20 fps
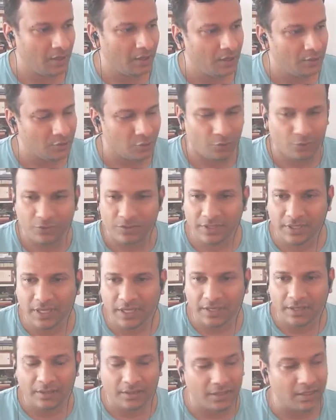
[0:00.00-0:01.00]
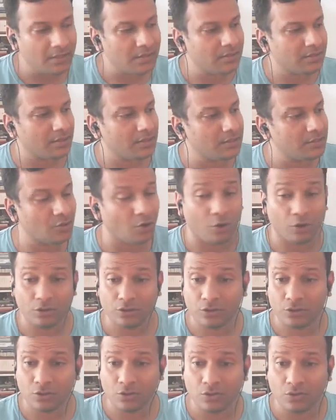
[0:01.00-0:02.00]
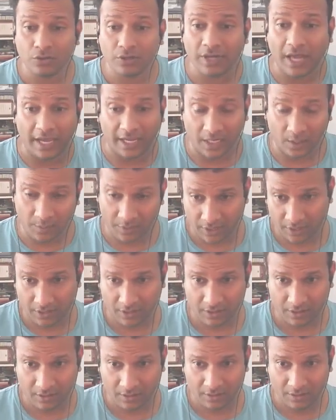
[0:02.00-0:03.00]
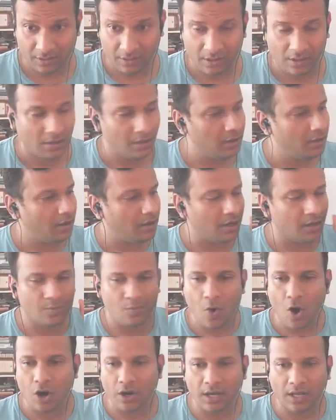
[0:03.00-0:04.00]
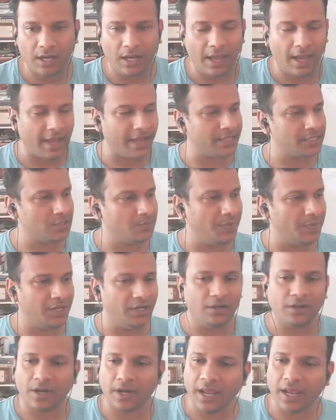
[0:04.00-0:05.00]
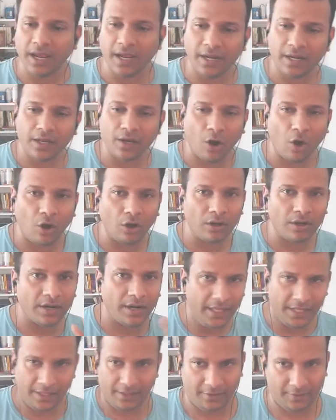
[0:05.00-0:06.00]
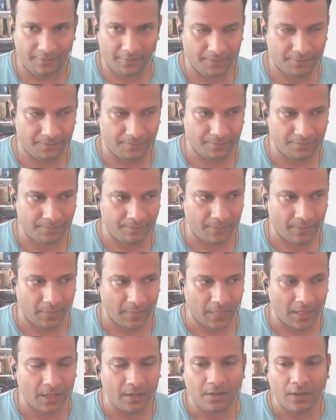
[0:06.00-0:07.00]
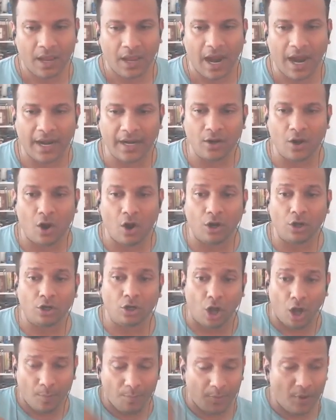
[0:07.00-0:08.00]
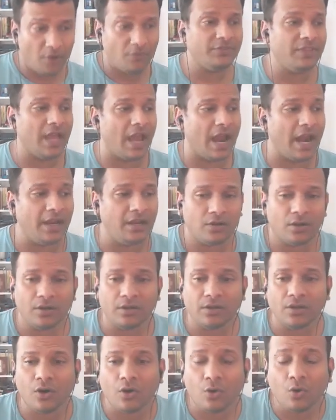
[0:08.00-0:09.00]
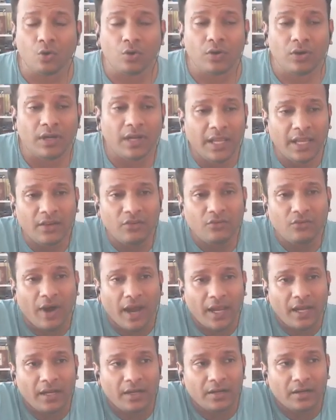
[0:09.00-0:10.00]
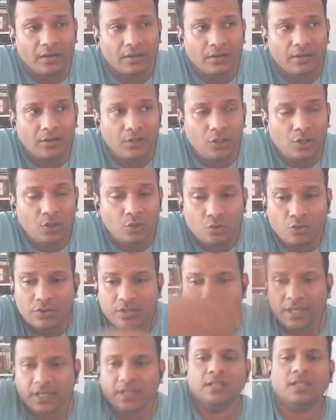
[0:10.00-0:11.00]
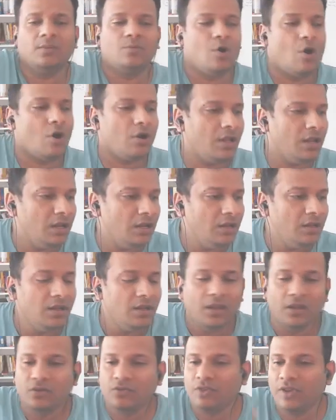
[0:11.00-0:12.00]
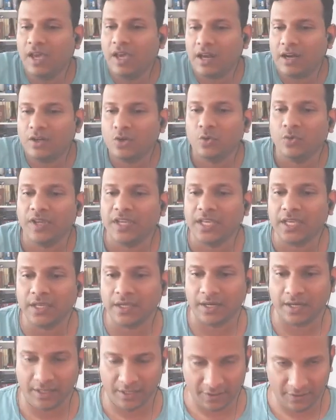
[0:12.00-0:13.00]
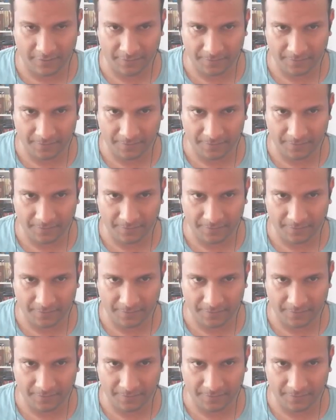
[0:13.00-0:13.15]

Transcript: So you see, this is also dynamic. A model has been trained already. And on top of that, only while using the model, we are tweaking it.